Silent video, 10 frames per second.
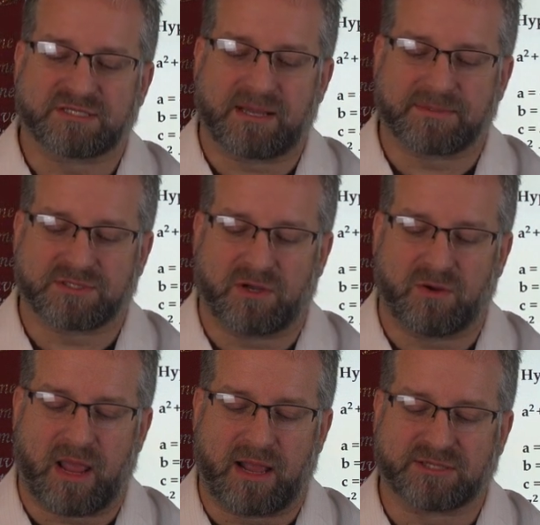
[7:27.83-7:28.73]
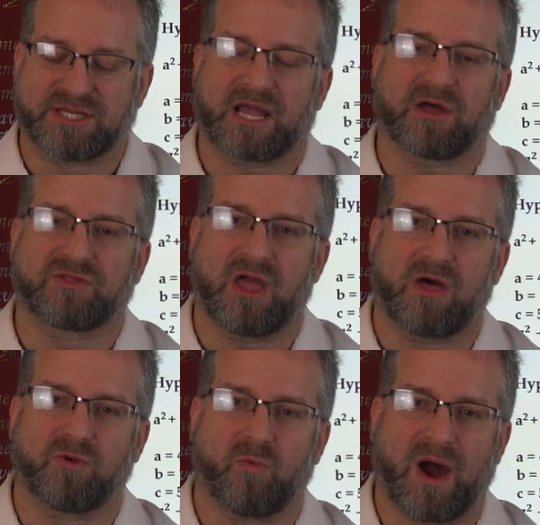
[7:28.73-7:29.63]
this episode and check out the
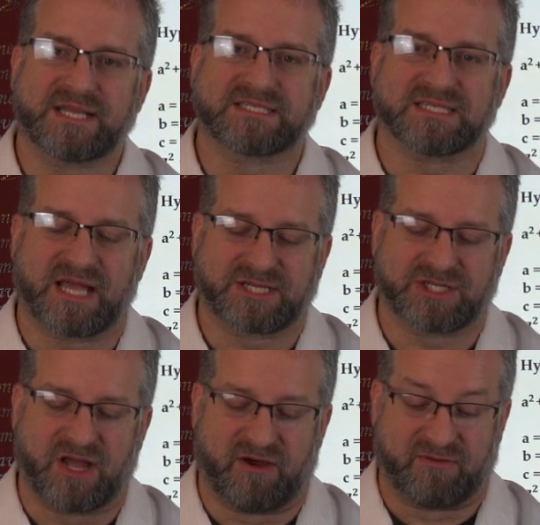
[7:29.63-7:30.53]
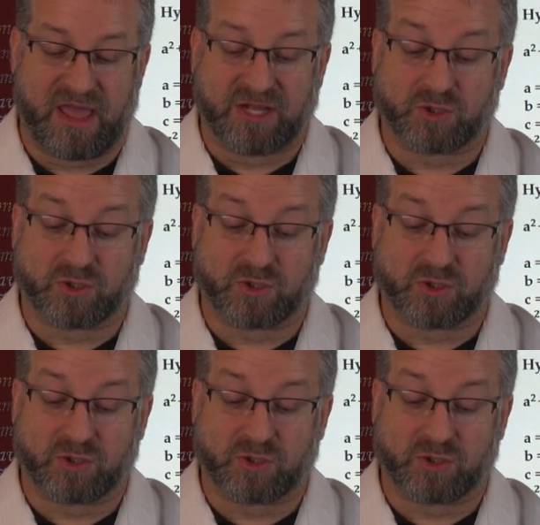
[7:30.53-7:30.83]
other wide selection of